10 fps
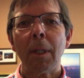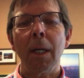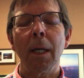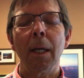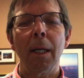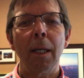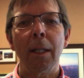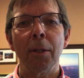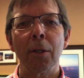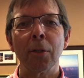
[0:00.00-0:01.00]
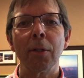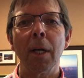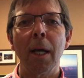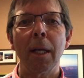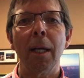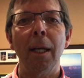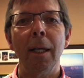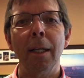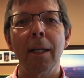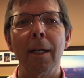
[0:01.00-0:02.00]
Uh, there's not
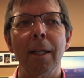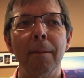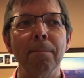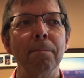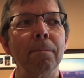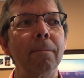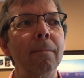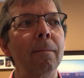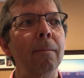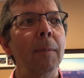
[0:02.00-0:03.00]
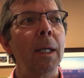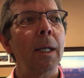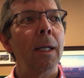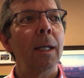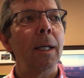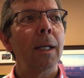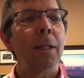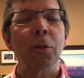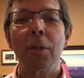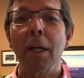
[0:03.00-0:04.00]
a um,
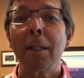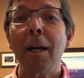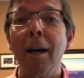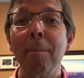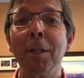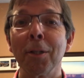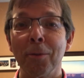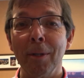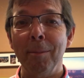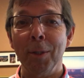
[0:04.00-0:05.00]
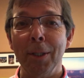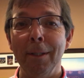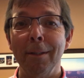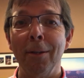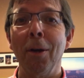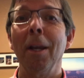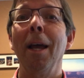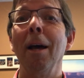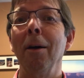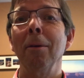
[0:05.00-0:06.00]
there's not common agreement on
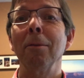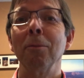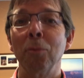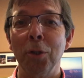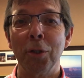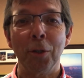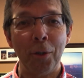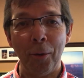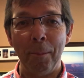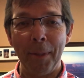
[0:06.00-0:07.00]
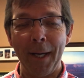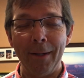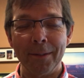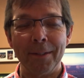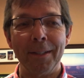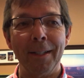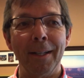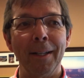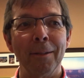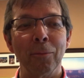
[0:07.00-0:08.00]
how we should go about
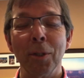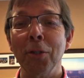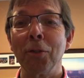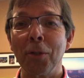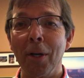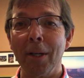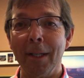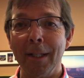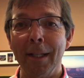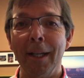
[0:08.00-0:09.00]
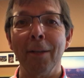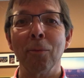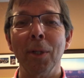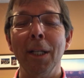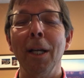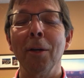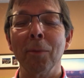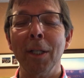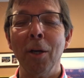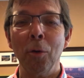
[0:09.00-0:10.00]
uh, restarting and re
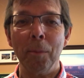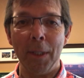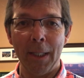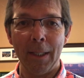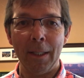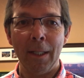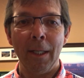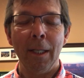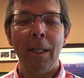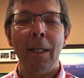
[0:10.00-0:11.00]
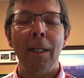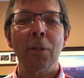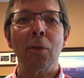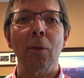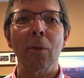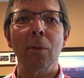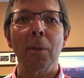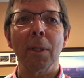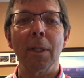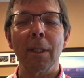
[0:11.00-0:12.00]
reopening.
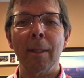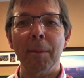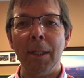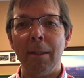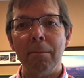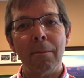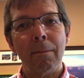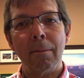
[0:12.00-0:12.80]
So let me